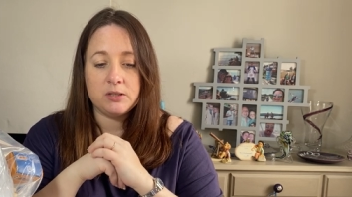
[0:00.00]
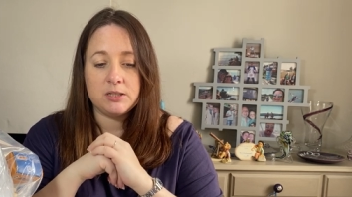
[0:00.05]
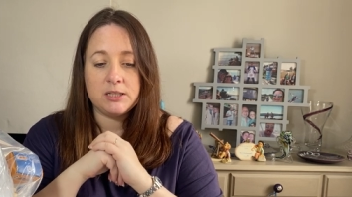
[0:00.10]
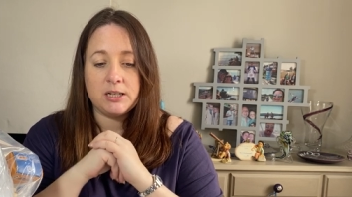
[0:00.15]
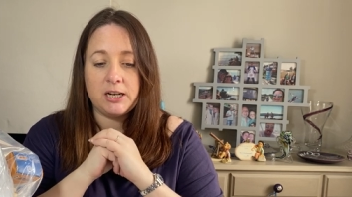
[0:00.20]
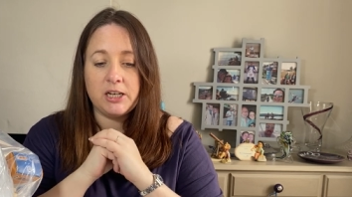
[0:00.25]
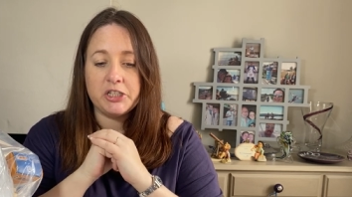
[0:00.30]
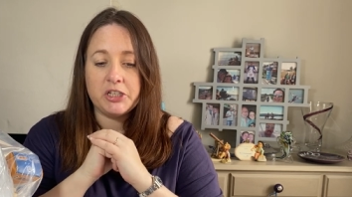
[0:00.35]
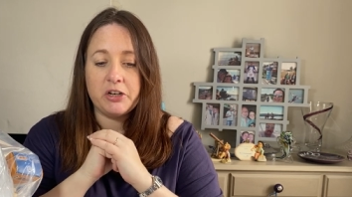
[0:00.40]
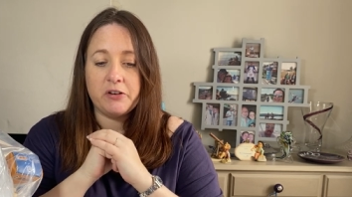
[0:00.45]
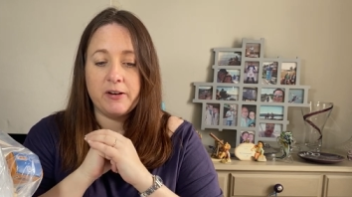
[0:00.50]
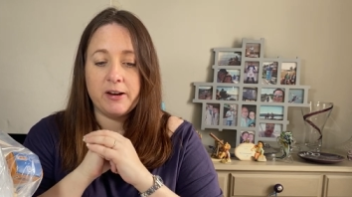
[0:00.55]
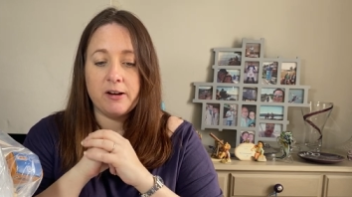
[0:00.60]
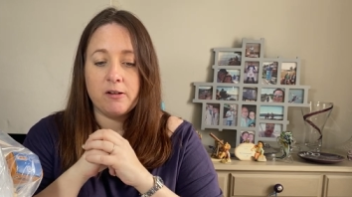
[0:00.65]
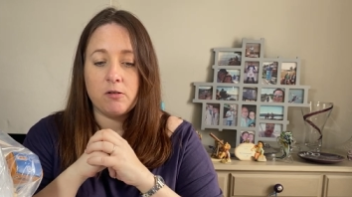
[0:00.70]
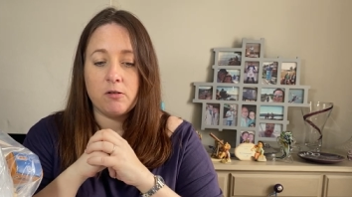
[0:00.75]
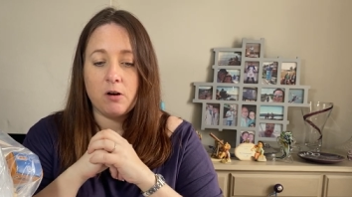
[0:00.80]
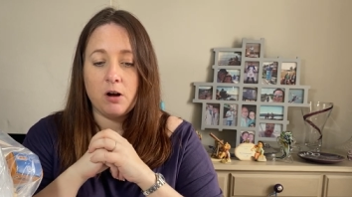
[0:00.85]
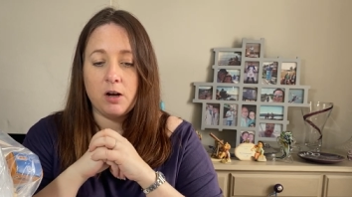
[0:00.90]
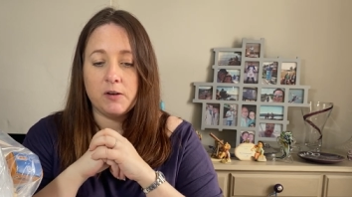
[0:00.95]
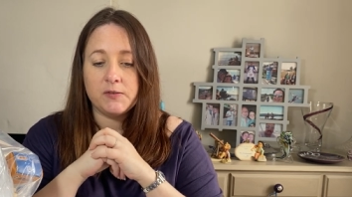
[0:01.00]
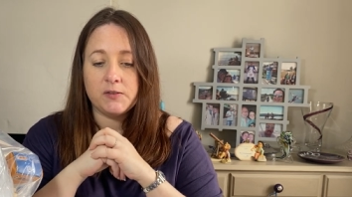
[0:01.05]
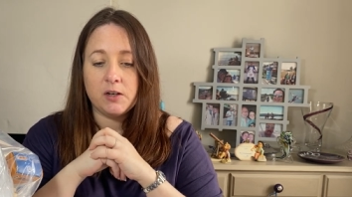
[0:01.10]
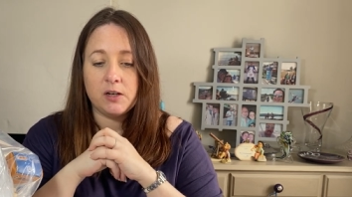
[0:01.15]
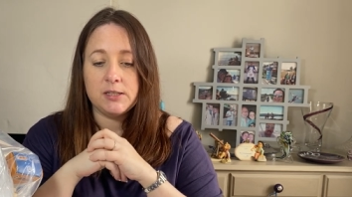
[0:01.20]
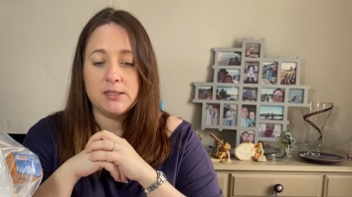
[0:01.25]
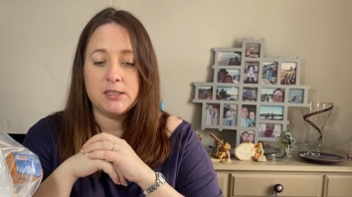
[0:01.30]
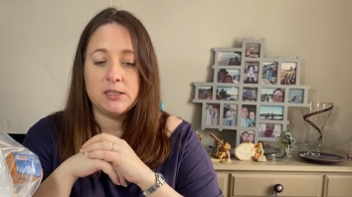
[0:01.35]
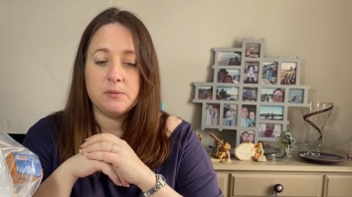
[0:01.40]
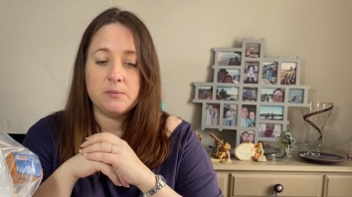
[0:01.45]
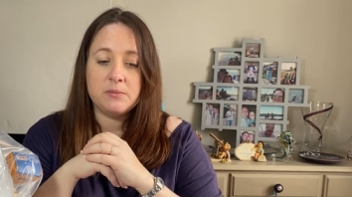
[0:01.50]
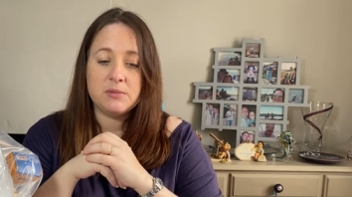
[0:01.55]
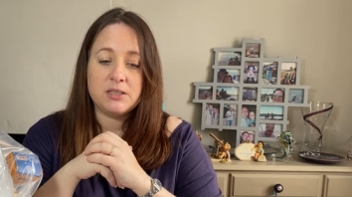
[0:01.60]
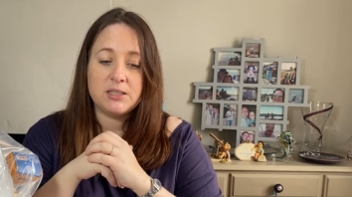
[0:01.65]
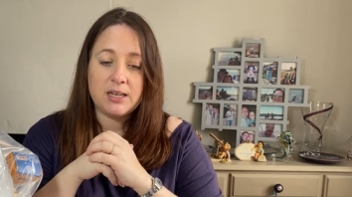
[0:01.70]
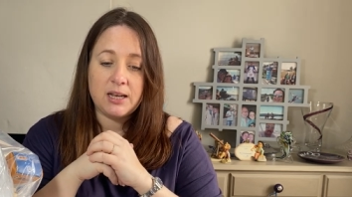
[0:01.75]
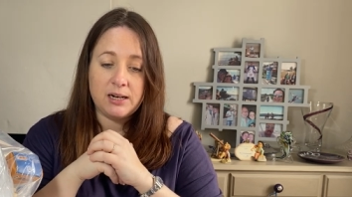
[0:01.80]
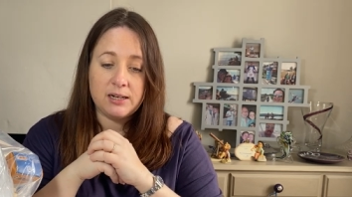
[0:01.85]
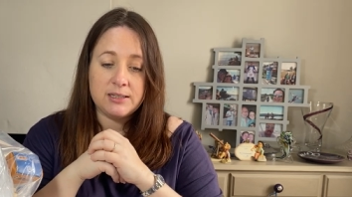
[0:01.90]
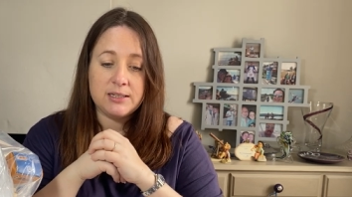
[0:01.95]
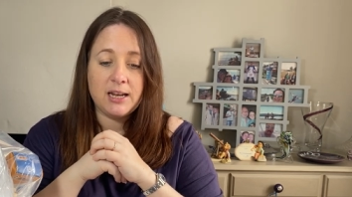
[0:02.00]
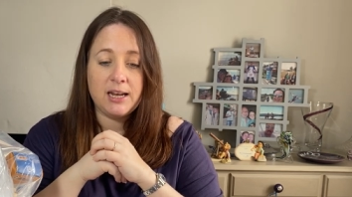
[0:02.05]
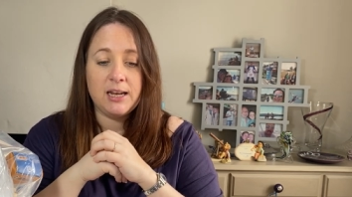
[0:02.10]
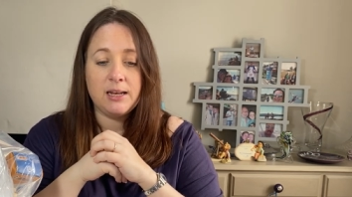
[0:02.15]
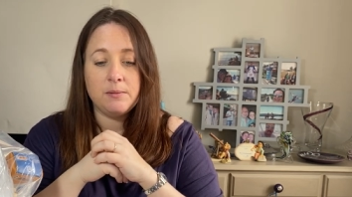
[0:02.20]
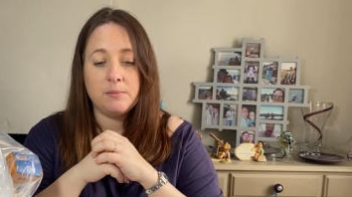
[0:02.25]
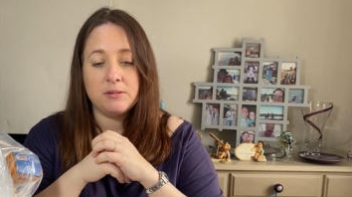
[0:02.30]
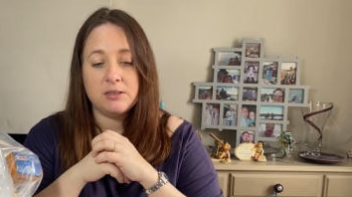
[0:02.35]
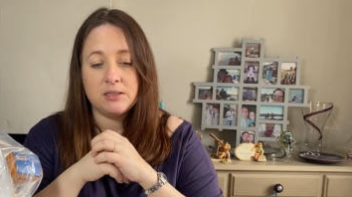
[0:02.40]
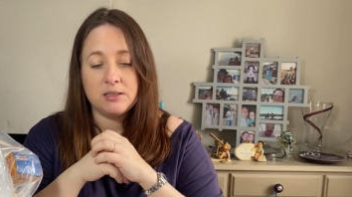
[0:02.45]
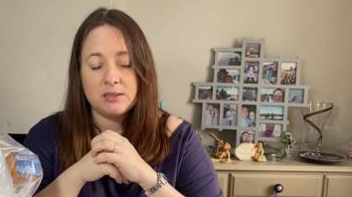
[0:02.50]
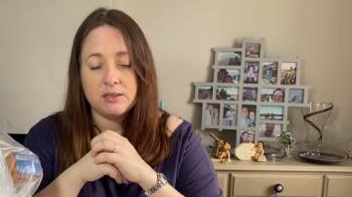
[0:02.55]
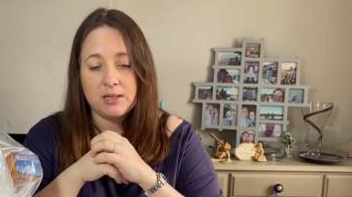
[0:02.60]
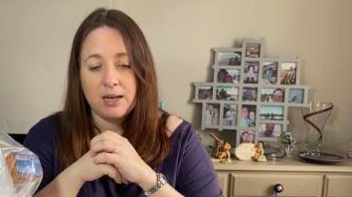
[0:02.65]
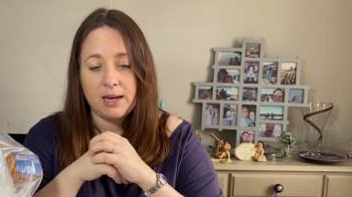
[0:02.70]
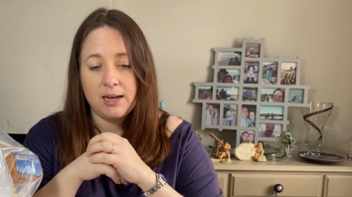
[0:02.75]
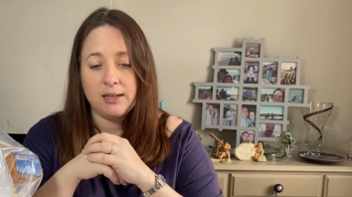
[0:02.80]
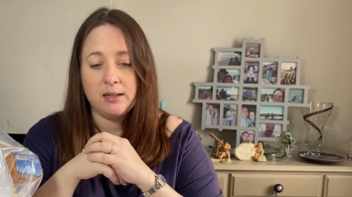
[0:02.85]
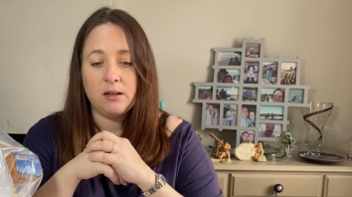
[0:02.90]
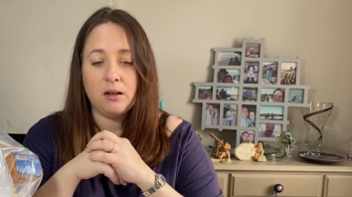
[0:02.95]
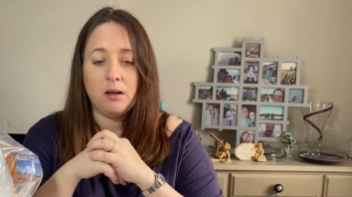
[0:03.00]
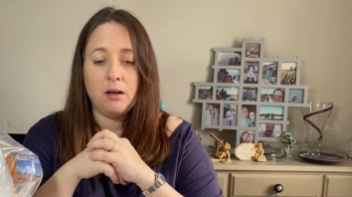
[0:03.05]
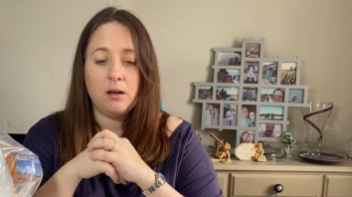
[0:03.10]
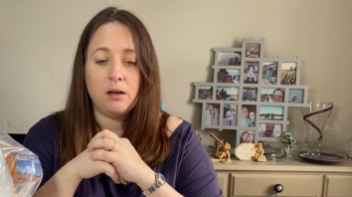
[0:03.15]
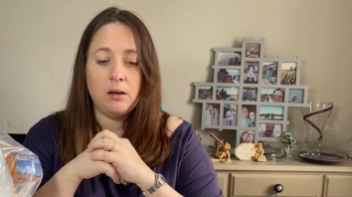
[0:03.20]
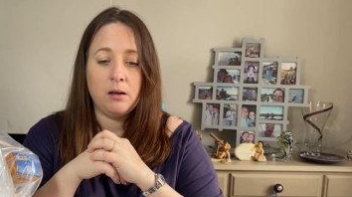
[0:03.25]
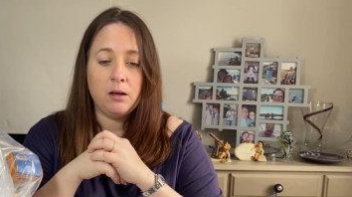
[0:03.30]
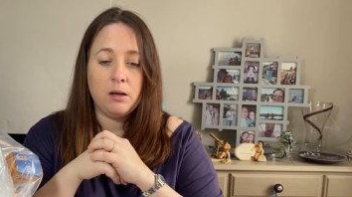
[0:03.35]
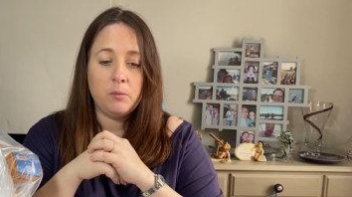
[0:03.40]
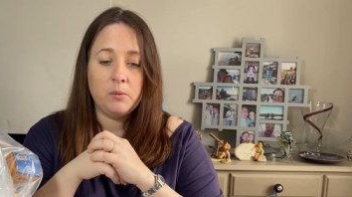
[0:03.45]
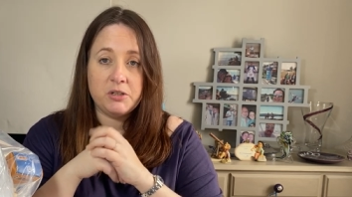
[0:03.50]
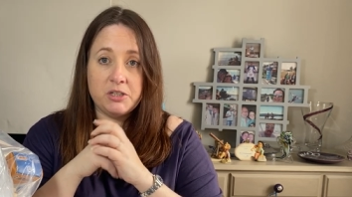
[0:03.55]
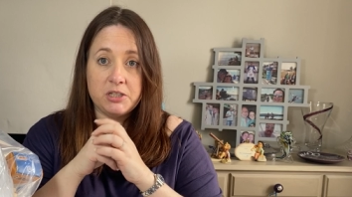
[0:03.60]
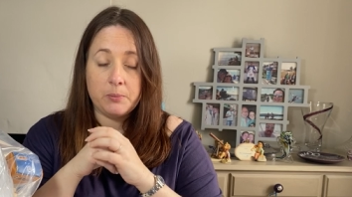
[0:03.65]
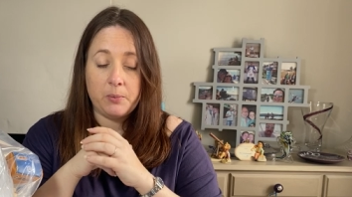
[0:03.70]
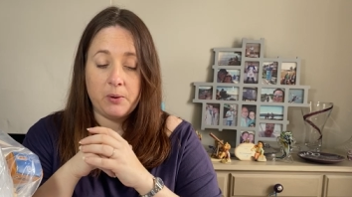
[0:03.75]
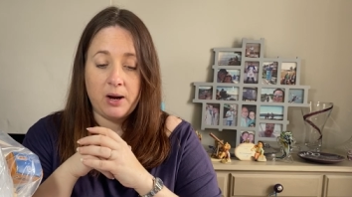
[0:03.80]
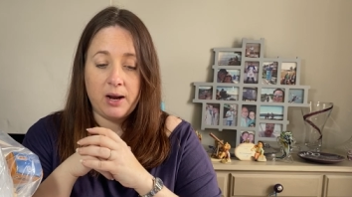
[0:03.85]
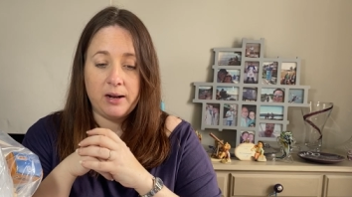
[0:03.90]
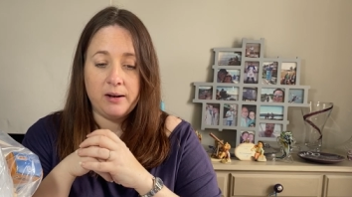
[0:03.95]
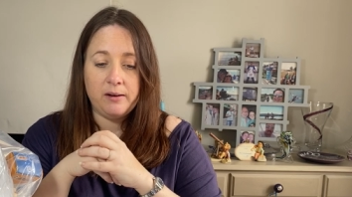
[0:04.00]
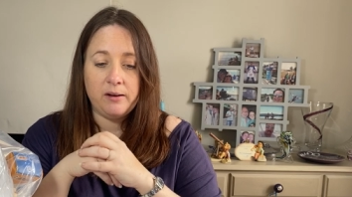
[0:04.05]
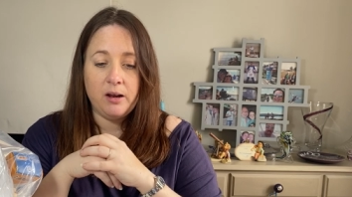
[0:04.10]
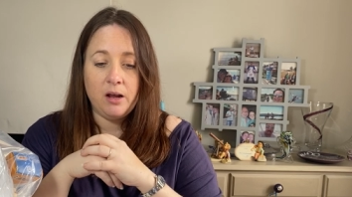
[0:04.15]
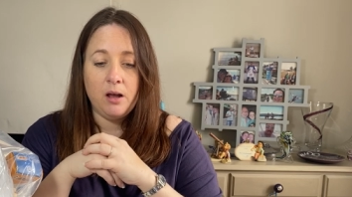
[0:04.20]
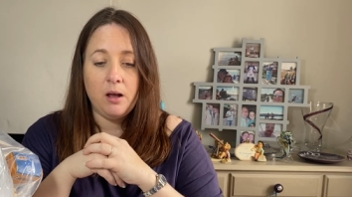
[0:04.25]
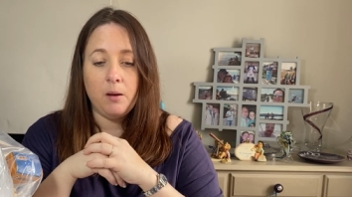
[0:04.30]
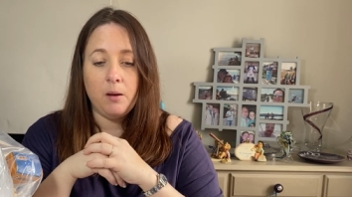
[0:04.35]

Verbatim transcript: stationery, craft items, sellotape, Staedtler, which is a brand,